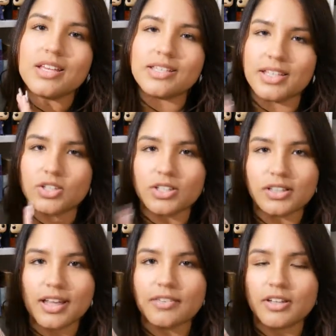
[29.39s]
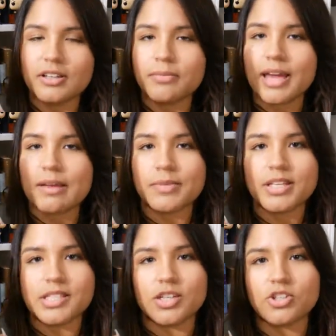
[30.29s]
Station 11 by
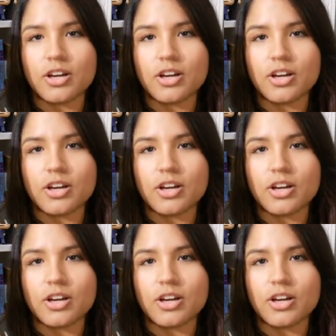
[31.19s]
Emily St.